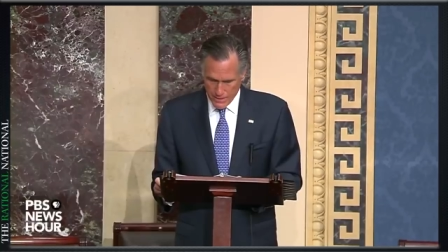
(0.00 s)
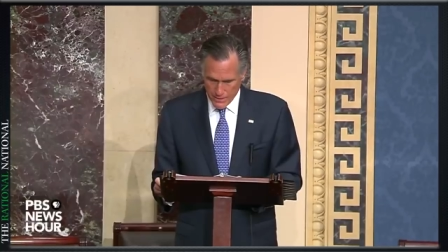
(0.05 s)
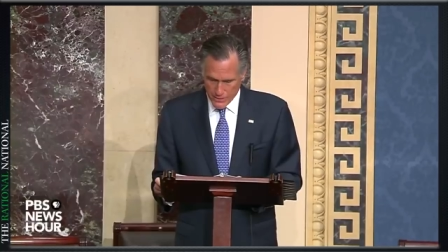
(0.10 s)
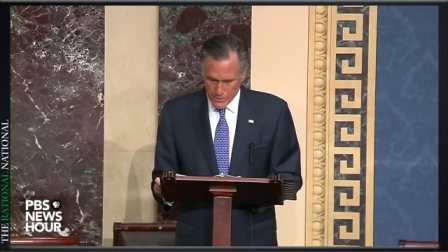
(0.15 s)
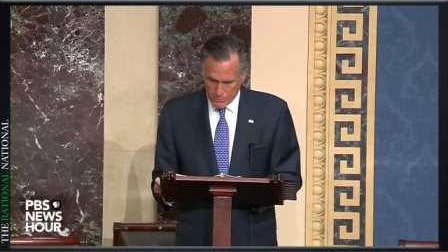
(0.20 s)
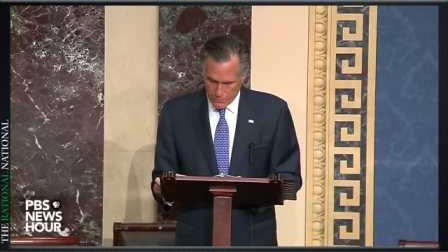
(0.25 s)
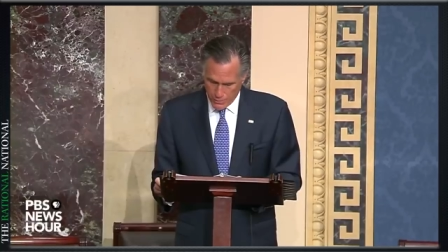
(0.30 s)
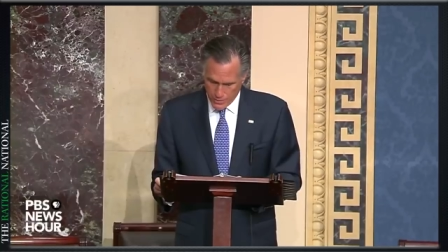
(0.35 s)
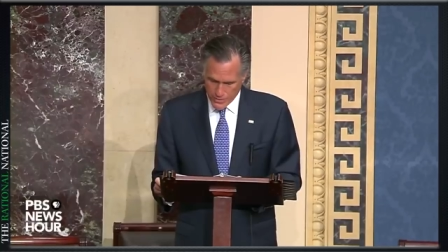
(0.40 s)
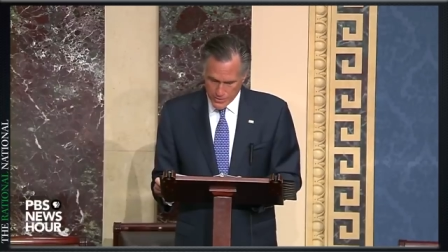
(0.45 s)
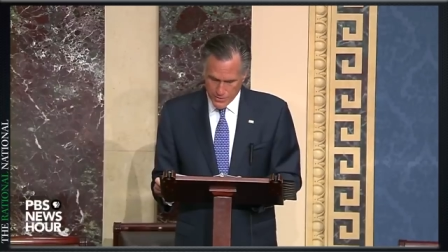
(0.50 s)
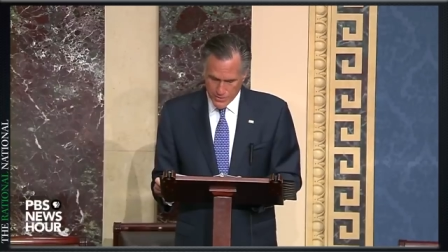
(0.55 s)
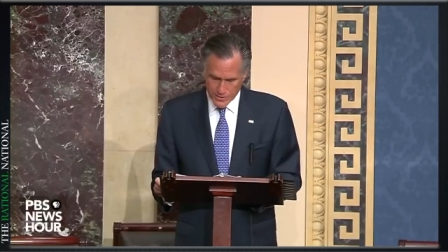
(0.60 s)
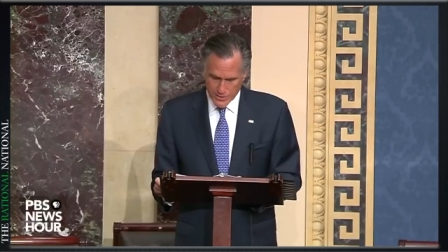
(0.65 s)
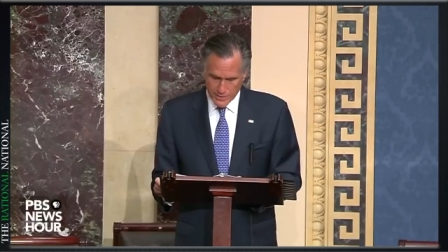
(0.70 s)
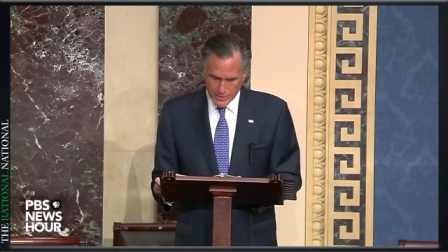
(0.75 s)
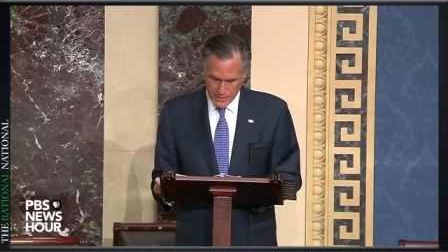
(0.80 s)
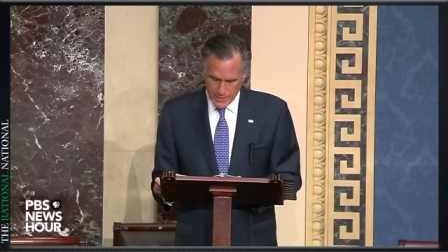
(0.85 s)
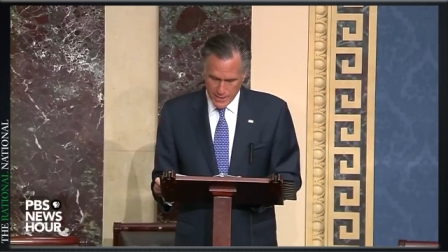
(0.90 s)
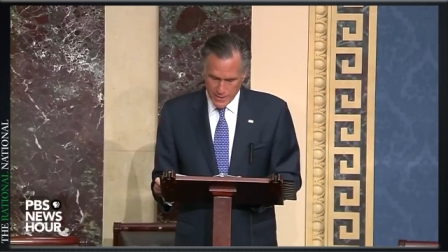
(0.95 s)
The president
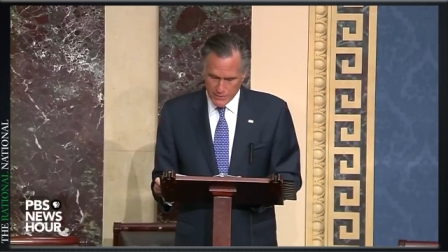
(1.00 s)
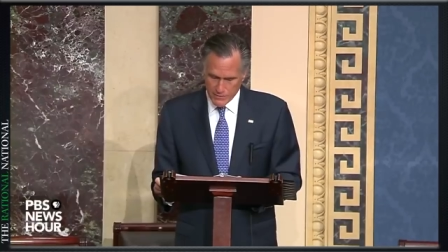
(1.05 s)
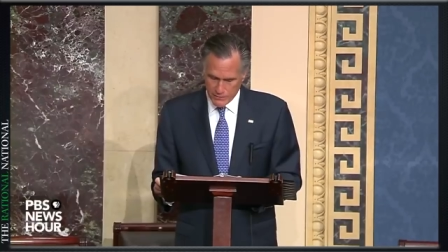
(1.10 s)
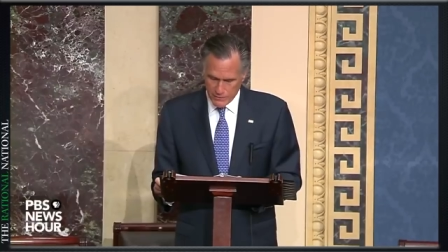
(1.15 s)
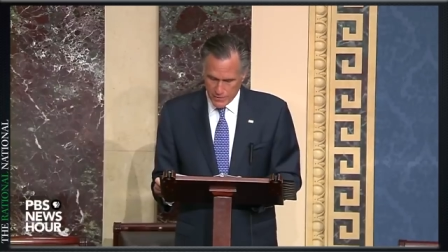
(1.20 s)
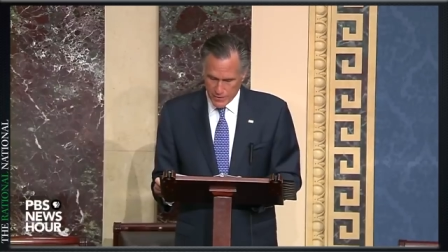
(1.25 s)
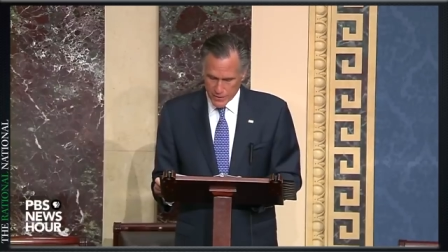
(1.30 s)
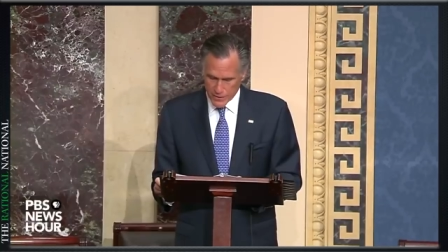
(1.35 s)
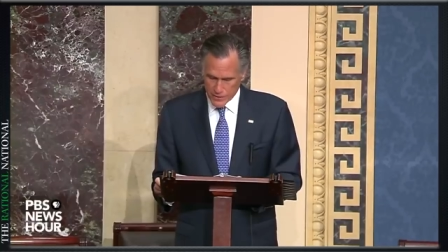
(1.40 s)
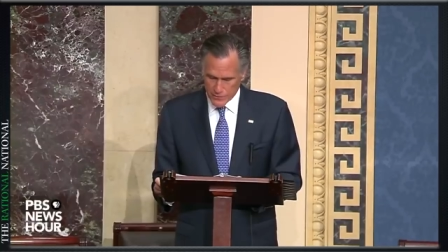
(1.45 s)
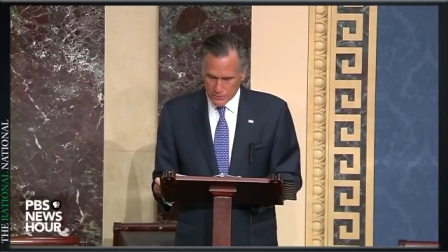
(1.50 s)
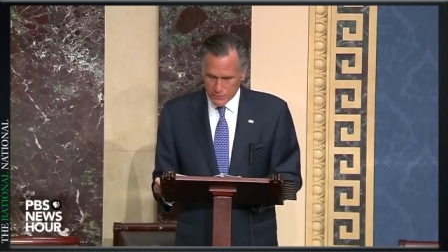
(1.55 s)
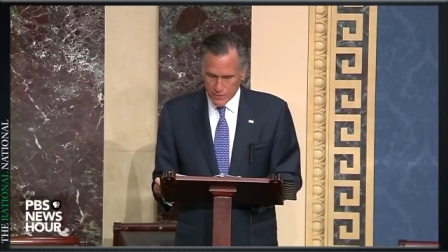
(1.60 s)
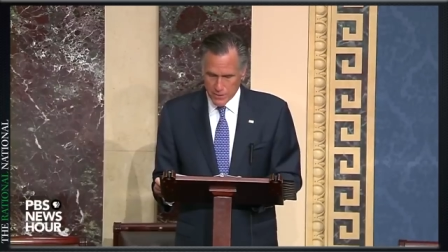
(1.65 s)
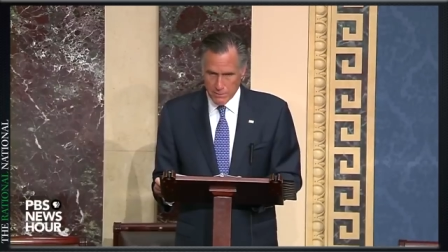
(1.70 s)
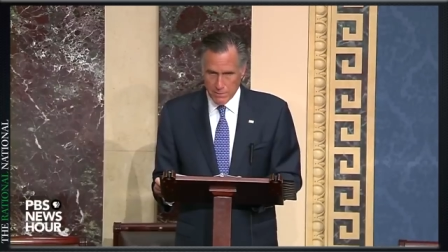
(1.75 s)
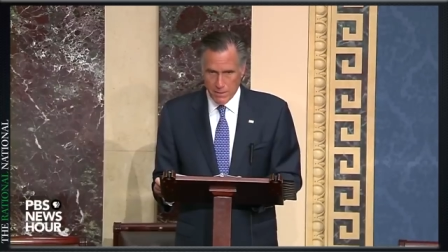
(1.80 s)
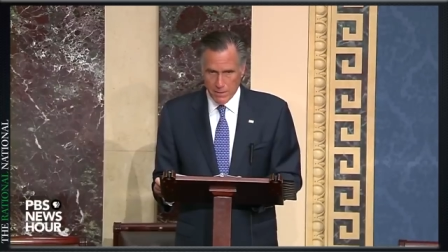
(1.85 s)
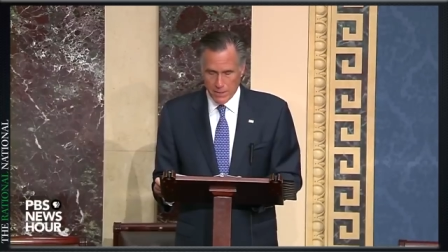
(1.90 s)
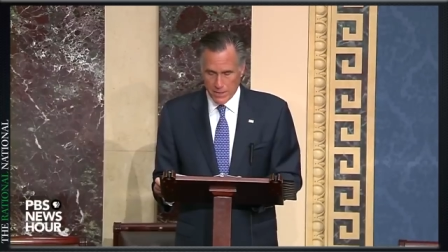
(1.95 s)
delayed funds for an
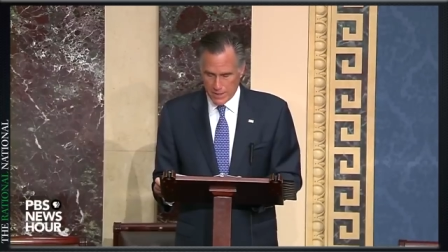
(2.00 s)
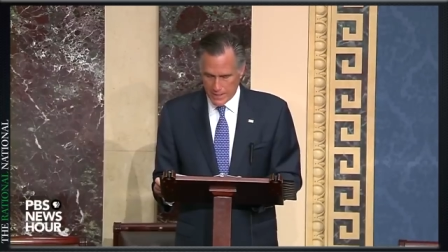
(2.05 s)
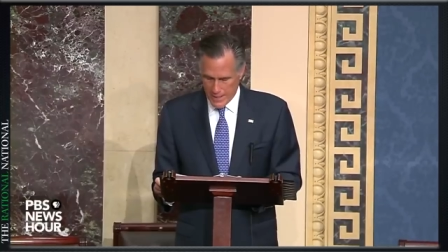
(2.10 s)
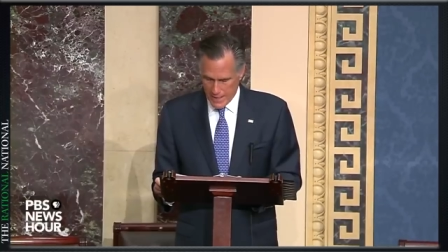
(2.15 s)
American